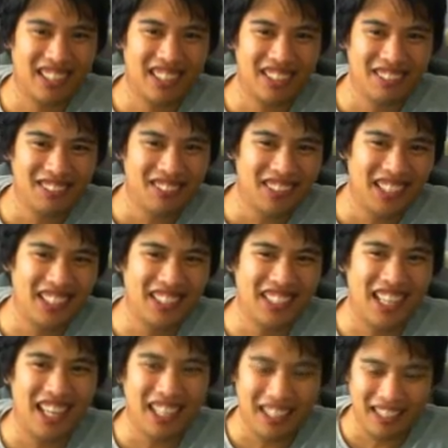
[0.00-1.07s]
I can't really
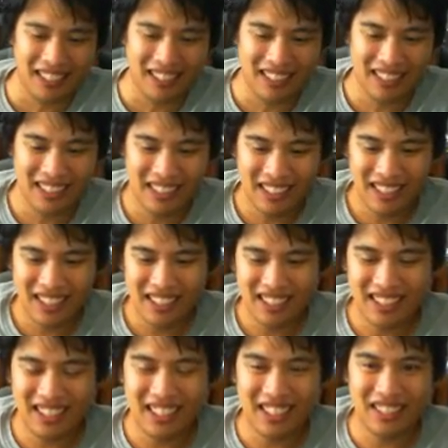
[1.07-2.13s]
tell,
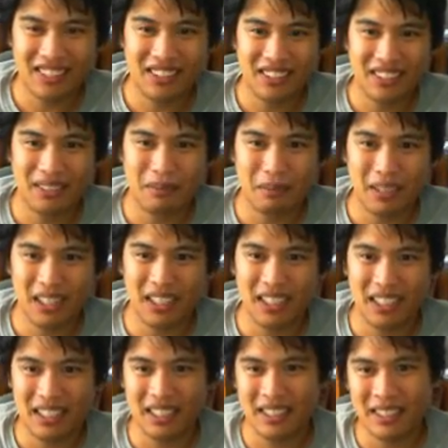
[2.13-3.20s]
you know. But,
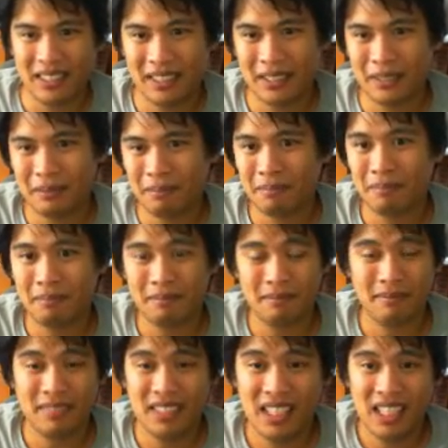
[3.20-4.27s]
you know,
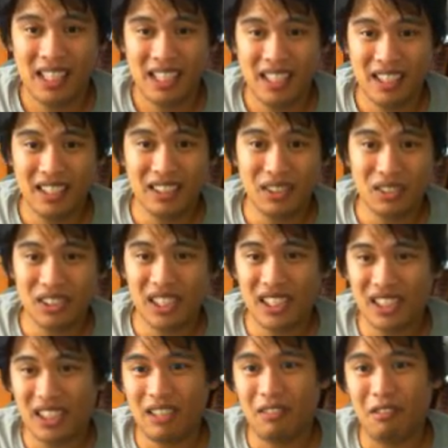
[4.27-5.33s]
this was
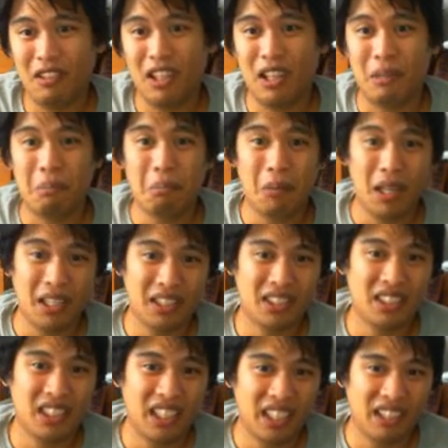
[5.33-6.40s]
actually a really
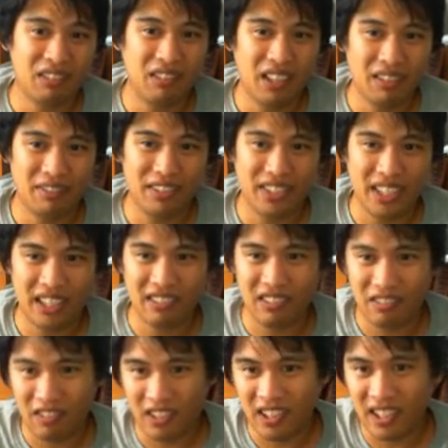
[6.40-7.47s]
much-needed win for
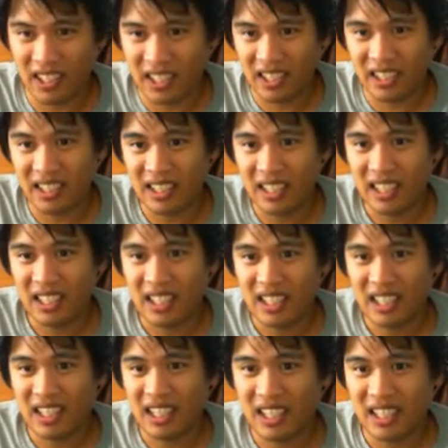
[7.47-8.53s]
Tyron Woodley.
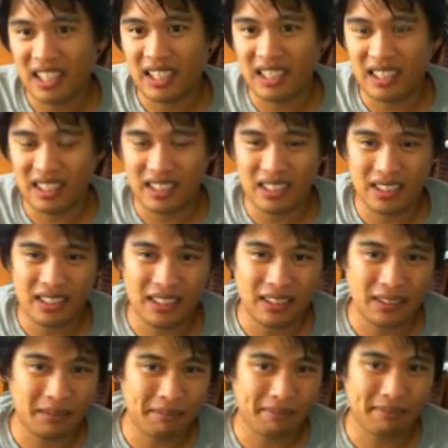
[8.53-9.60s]
And
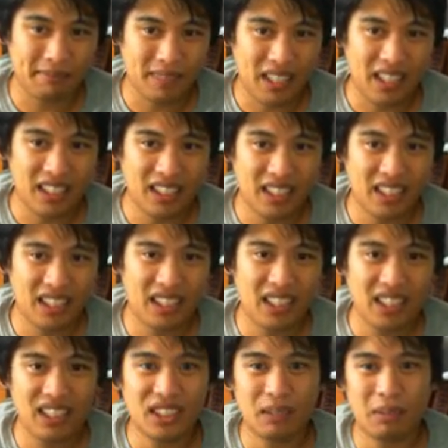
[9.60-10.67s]
I think
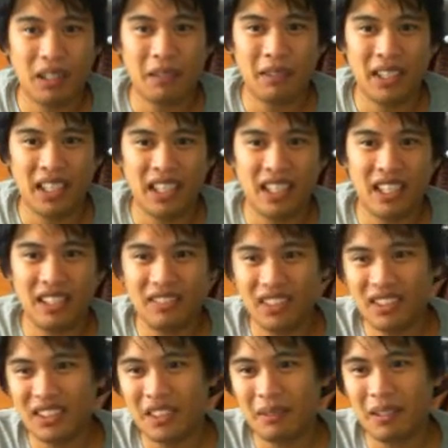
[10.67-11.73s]
he should probably get, even though
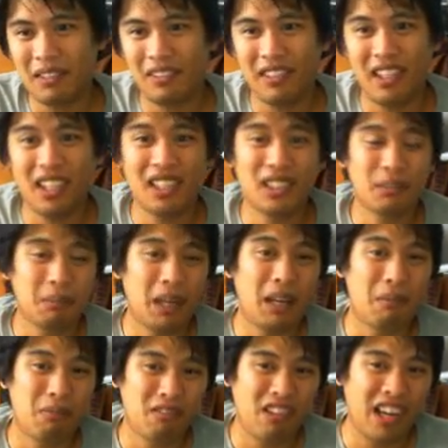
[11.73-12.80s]
he's come off a loss,
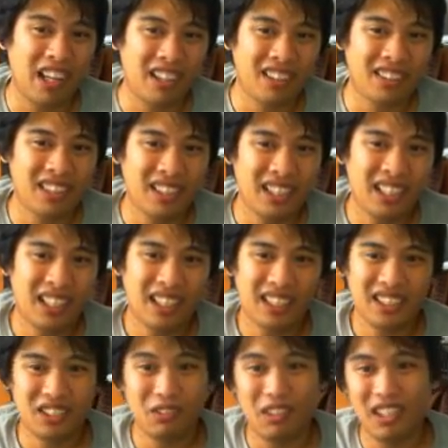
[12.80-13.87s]
Matt Brown.
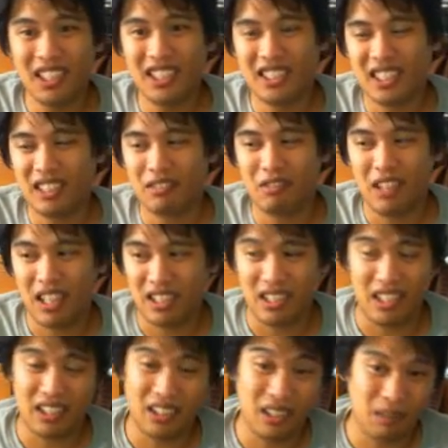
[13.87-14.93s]
Because Woodley's, like, ranked,
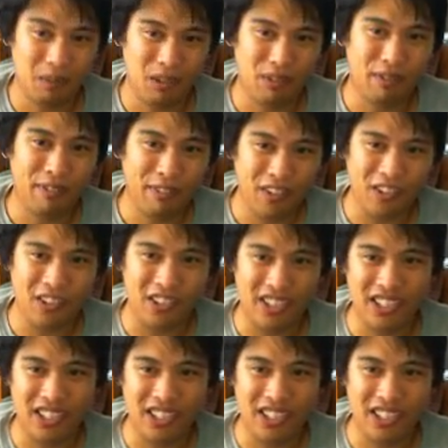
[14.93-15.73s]
like, number four.